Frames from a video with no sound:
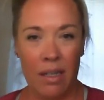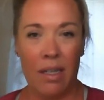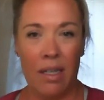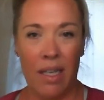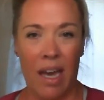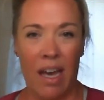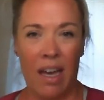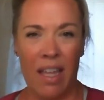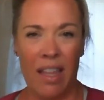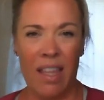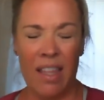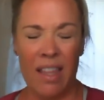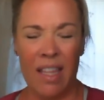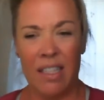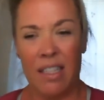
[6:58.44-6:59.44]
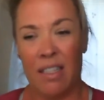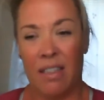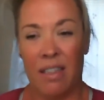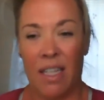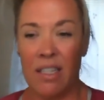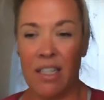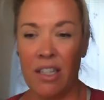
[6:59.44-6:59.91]
yeah, I think that's
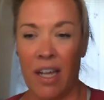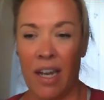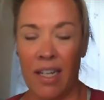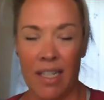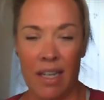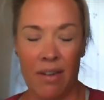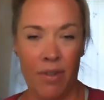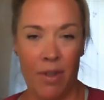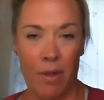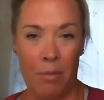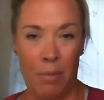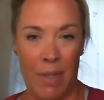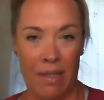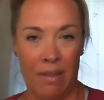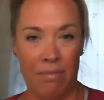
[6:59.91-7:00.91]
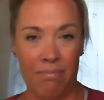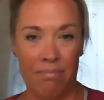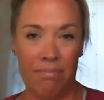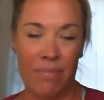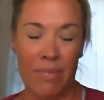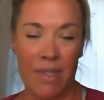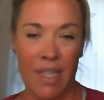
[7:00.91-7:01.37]
a lot of time for them to be
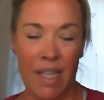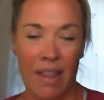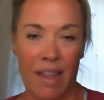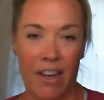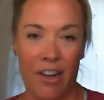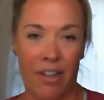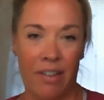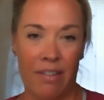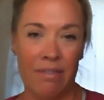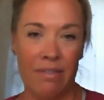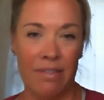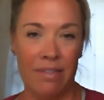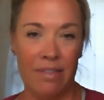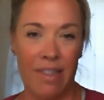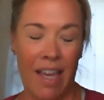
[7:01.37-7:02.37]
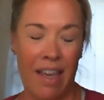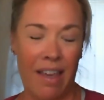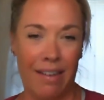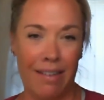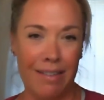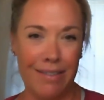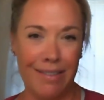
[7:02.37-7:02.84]
sitting there and thinking.